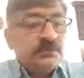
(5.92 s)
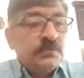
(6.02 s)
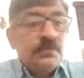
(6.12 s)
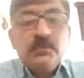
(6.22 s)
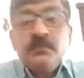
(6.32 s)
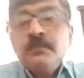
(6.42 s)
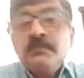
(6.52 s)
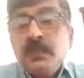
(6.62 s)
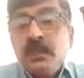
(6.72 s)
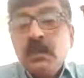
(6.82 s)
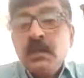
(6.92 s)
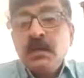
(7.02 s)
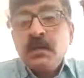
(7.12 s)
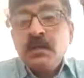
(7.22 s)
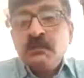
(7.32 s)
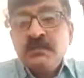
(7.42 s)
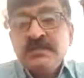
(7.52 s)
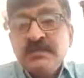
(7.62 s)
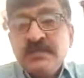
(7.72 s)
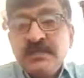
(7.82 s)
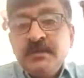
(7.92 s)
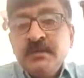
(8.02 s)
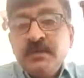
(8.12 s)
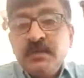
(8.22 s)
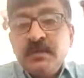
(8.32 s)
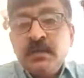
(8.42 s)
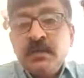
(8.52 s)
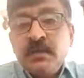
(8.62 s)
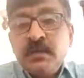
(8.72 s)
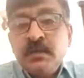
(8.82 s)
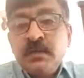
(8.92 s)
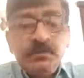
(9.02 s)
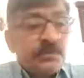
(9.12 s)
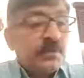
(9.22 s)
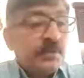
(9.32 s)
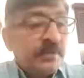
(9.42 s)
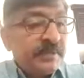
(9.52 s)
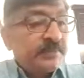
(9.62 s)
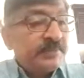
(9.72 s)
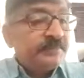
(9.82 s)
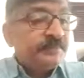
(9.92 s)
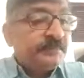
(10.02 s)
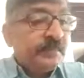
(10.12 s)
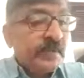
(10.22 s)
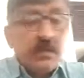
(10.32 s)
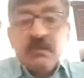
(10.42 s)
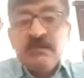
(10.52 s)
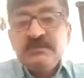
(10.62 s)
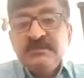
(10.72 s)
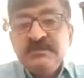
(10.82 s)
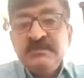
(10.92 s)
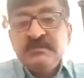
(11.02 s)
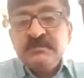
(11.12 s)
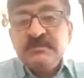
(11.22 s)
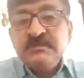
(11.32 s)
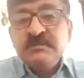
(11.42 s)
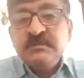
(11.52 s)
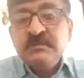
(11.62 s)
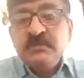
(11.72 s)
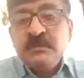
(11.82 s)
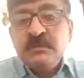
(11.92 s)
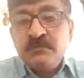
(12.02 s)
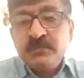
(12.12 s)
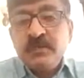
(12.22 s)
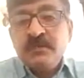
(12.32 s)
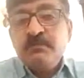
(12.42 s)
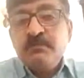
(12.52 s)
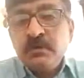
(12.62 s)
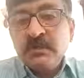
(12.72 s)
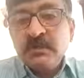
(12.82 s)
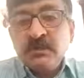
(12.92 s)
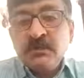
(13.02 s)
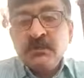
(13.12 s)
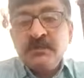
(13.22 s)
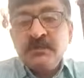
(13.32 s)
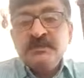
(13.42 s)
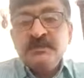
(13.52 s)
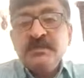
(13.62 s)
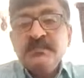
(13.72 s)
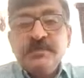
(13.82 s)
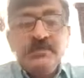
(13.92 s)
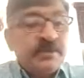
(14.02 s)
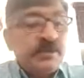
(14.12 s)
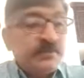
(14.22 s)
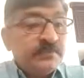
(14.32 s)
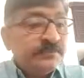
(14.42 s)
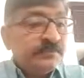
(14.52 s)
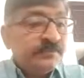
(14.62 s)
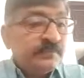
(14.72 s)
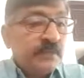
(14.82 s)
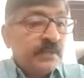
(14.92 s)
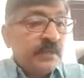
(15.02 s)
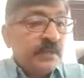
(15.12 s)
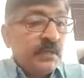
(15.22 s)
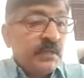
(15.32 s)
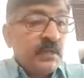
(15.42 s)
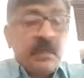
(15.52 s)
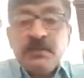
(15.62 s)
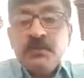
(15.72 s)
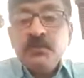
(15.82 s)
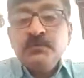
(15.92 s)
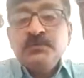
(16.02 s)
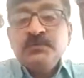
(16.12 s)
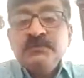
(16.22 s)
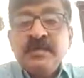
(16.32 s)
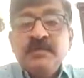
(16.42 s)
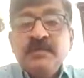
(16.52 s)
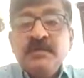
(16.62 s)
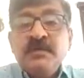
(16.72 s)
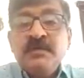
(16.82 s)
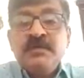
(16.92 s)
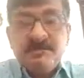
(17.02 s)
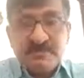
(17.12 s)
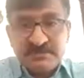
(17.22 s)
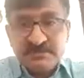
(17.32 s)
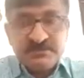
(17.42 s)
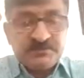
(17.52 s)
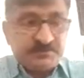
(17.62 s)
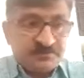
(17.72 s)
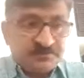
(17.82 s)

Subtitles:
So once again, a newer topic, which is very important concerning with perio, acute gingival infections.